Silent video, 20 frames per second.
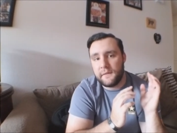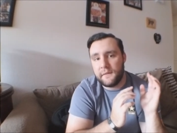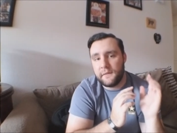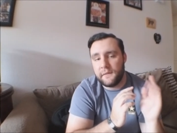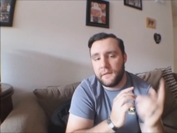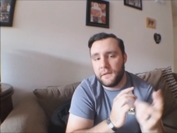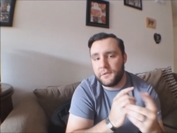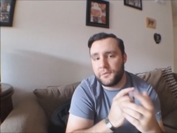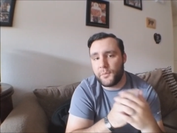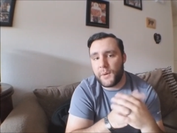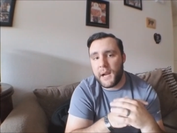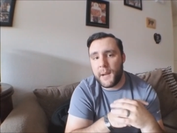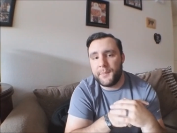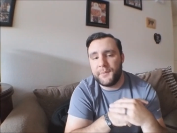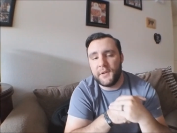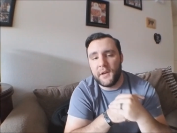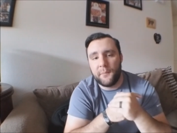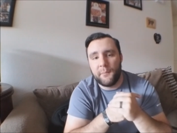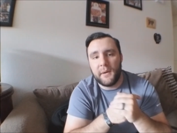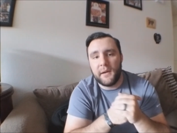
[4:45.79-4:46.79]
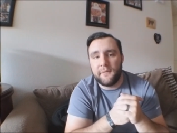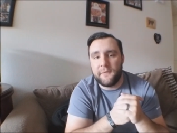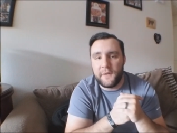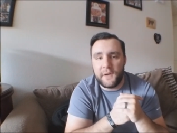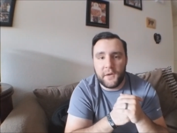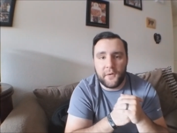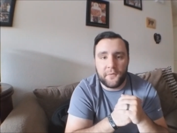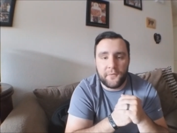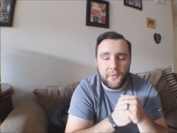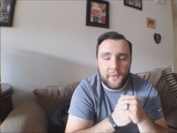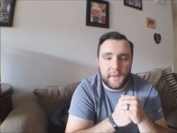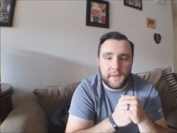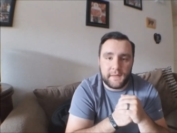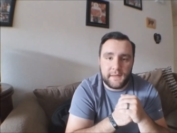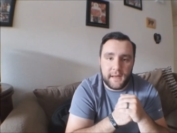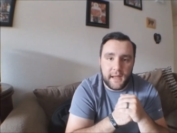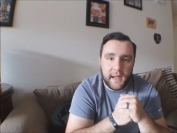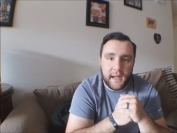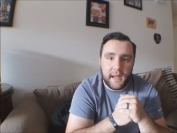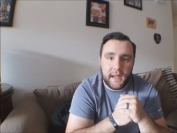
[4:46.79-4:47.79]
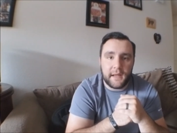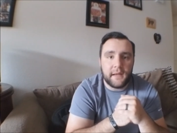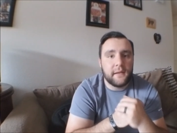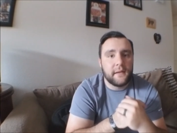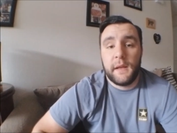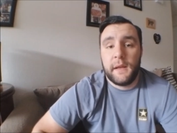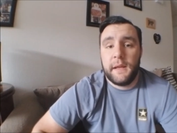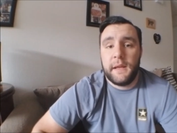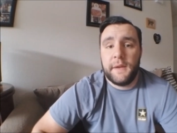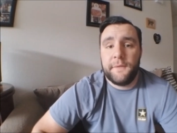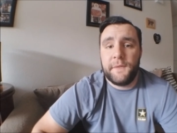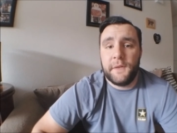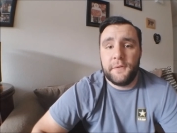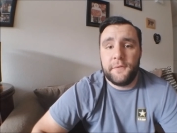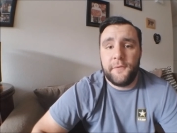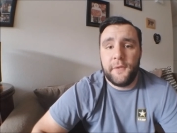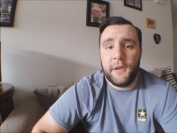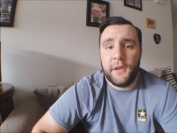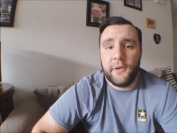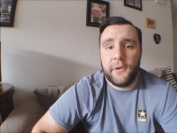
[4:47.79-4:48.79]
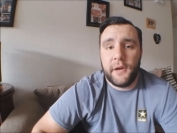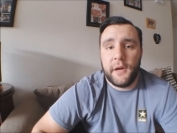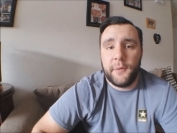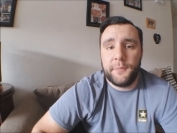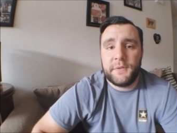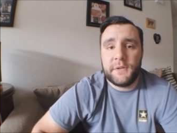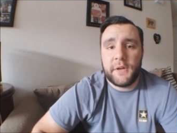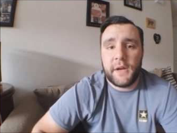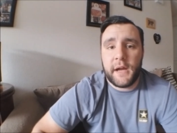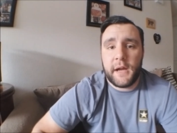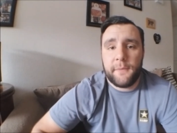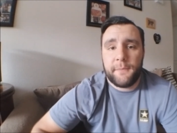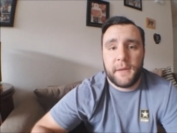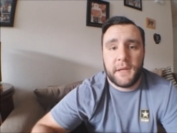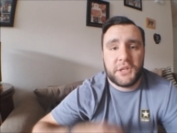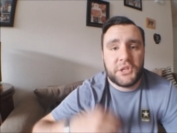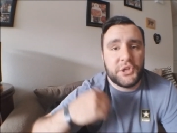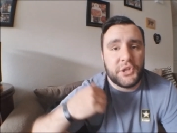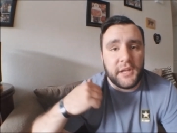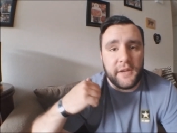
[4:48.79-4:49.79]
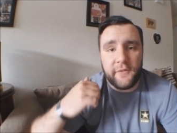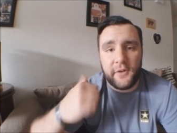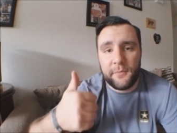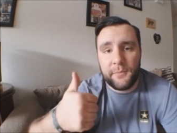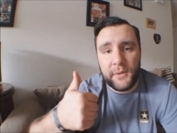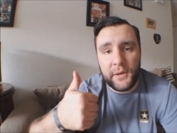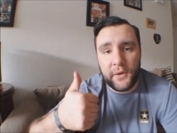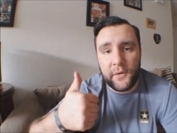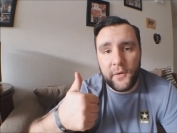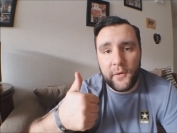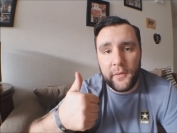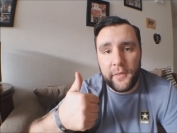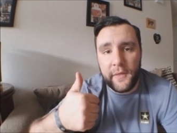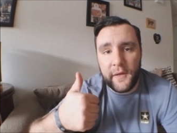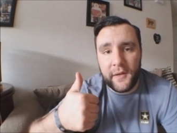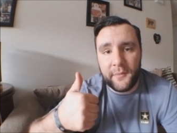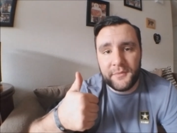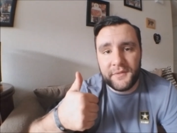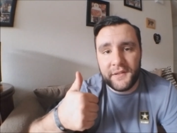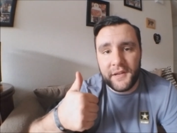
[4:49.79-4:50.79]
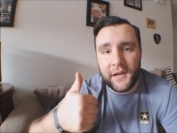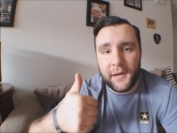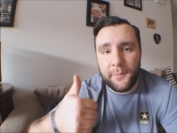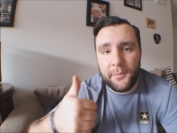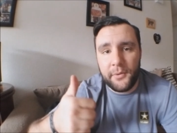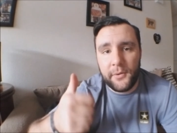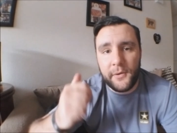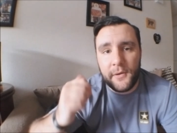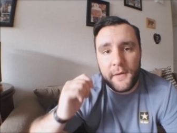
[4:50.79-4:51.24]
This wraps up my video for the day. If this video helped you out, make sure you give it a big old thumbs up.